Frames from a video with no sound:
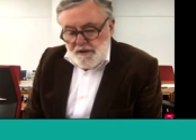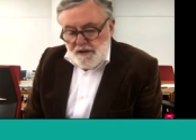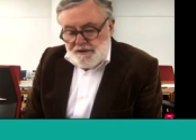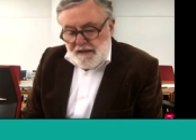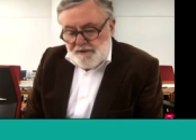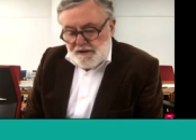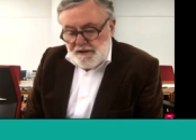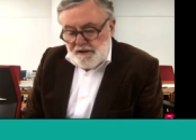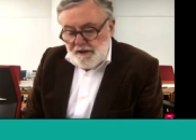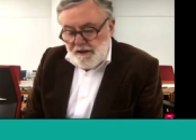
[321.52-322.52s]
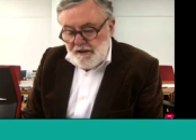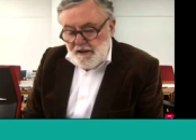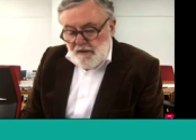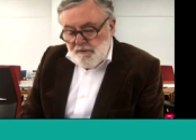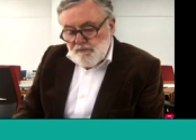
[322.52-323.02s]
subject area.
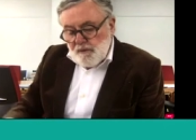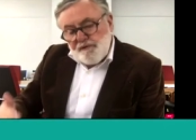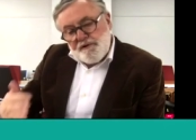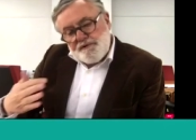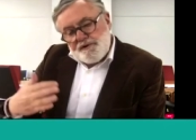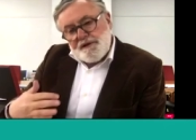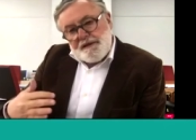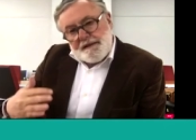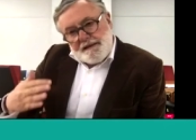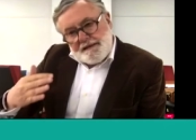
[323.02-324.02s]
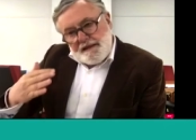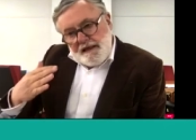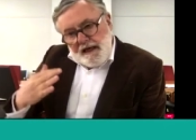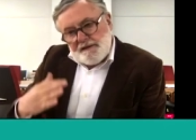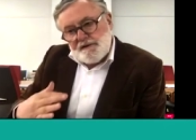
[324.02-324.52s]
But what we're interested in is
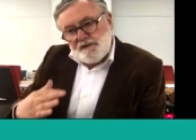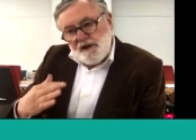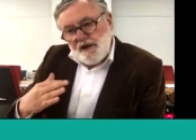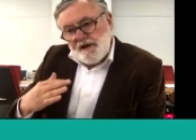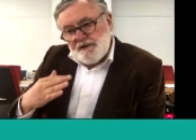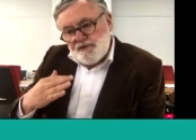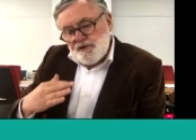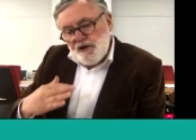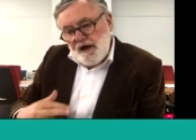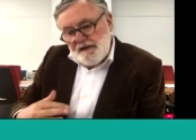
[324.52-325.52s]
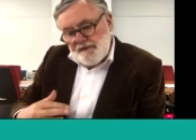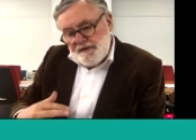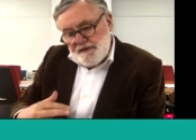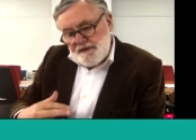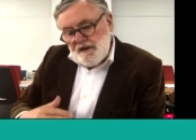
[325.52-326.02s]
the underlying
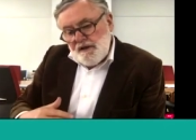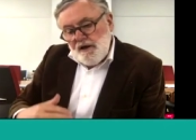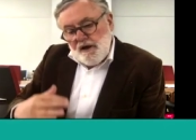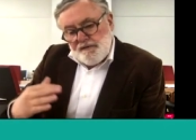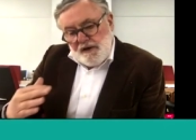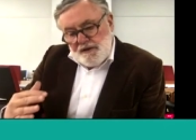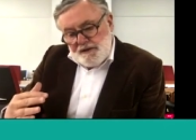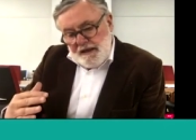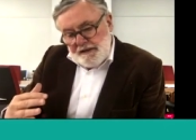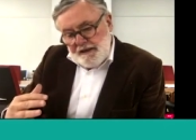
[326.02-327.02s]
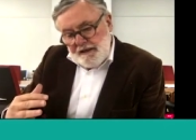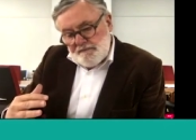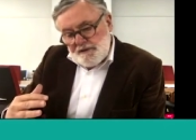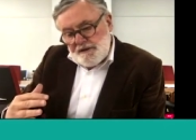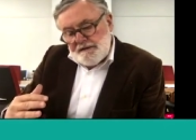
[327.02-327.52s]
drivers of those
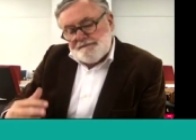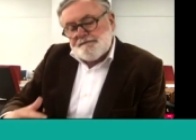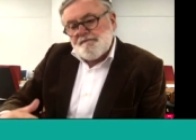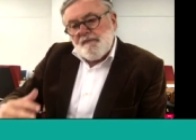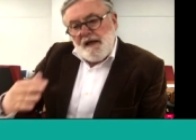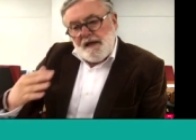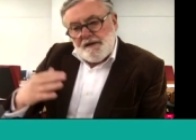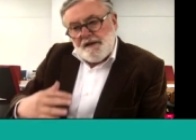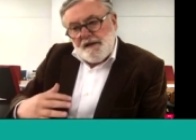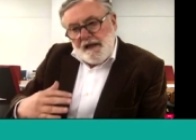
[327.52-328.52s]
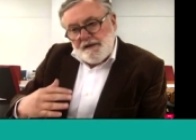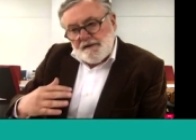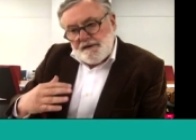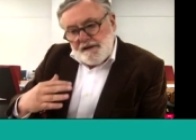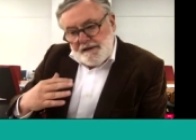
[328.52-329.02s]
outcomes and
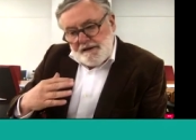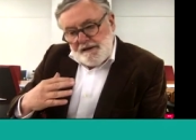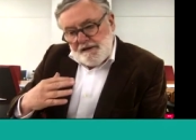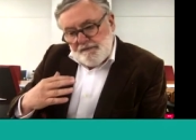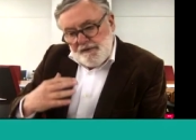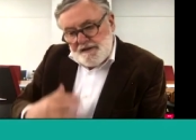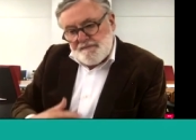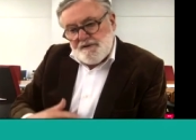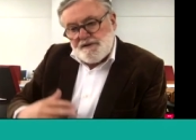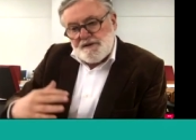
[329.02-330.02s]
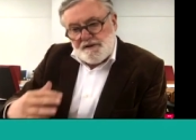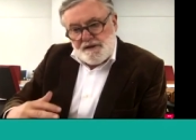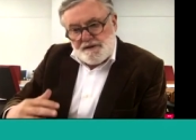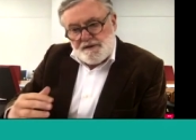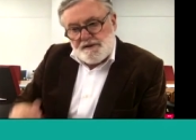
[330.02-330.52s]
the investments that are
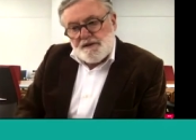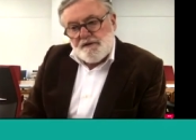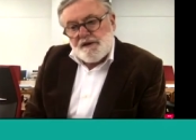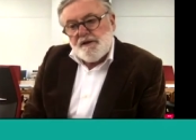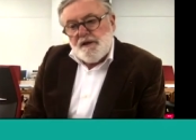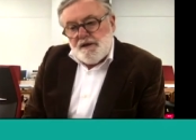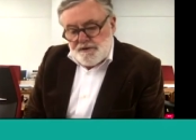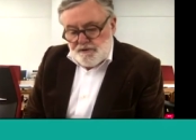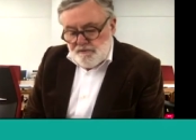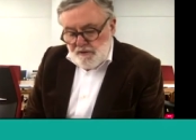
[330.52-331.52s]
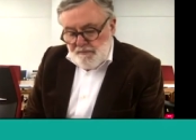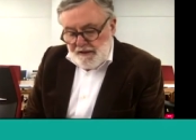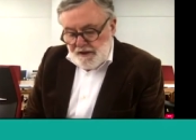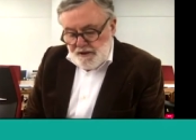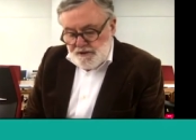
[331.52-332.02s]
necessary to
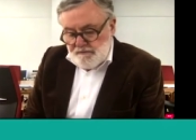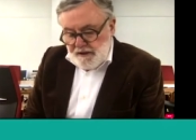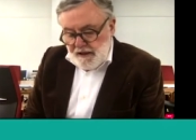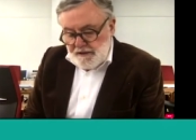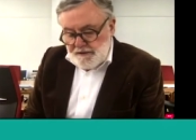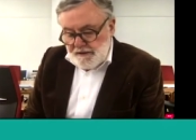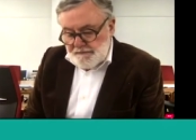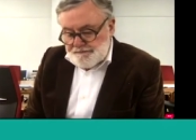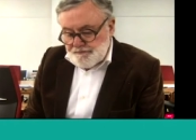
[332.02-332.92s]
make those a reality.